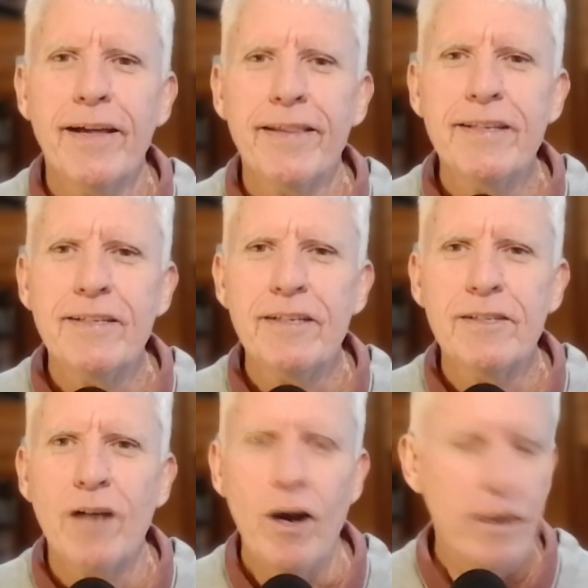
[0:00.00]
This
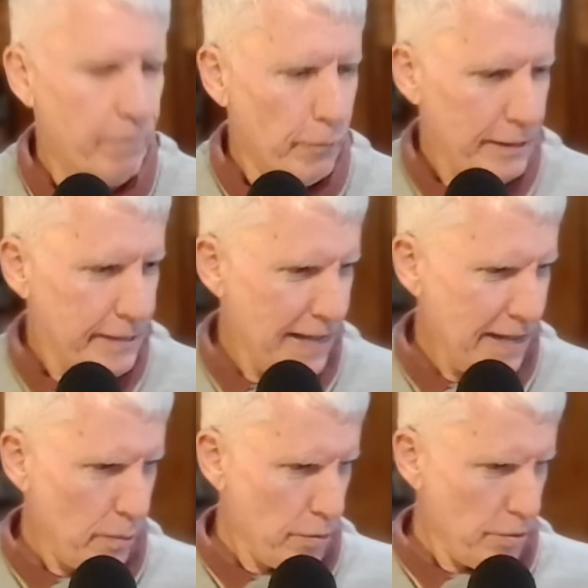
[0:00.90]
is ivory
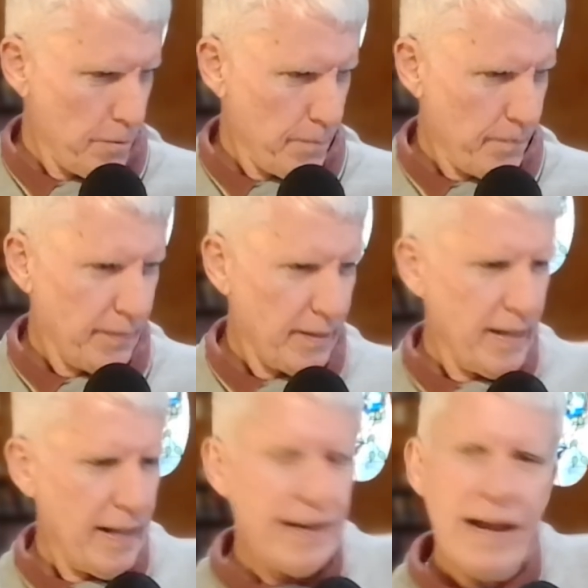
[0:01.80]
tower.
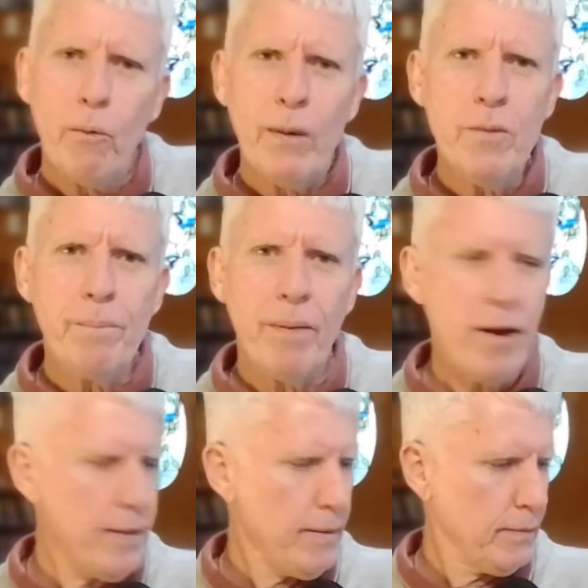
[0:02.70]
Now, when you
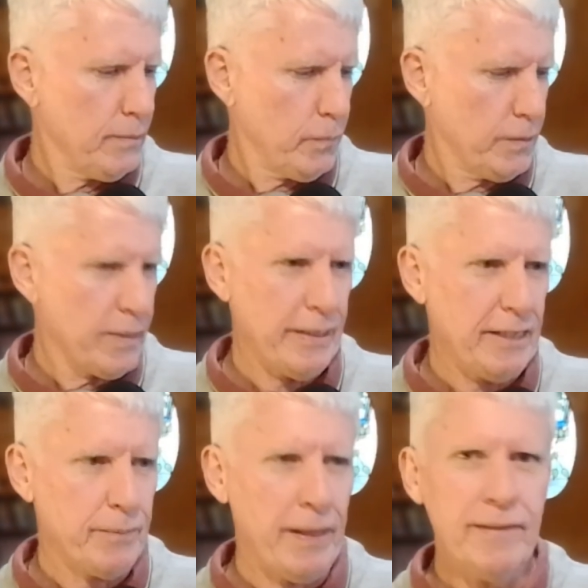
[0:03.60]
buy some of
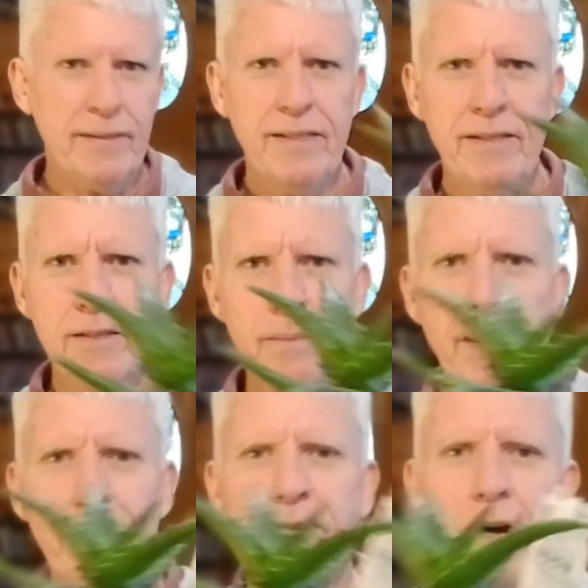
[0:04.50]
these plants, this is
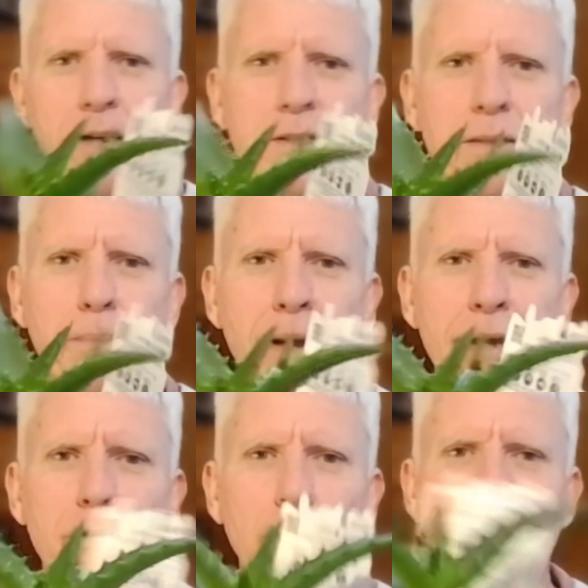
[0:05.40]
about the size of the
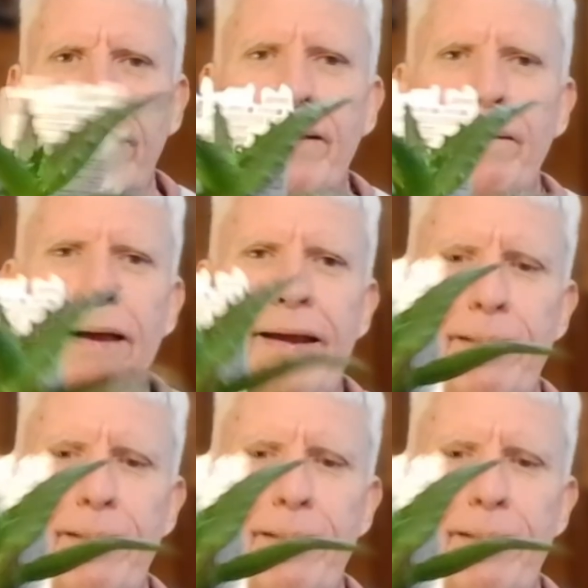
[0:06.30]
plant you'll end